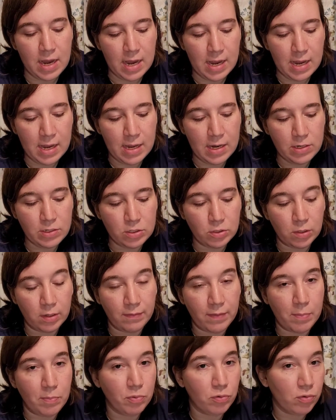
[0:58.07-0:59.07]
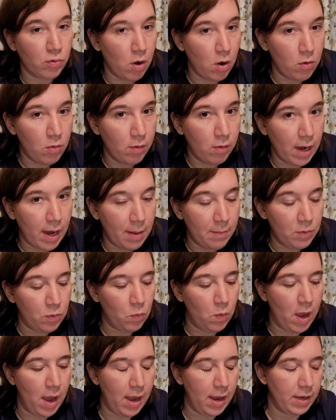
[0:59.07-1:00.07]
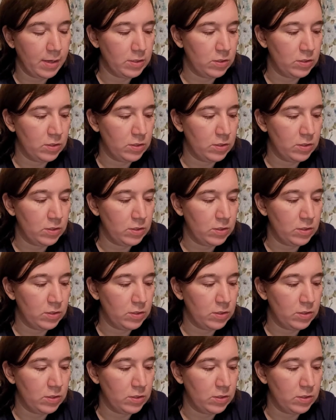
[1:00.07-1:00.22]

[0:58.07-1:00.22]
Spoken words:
in sort of a programmed way.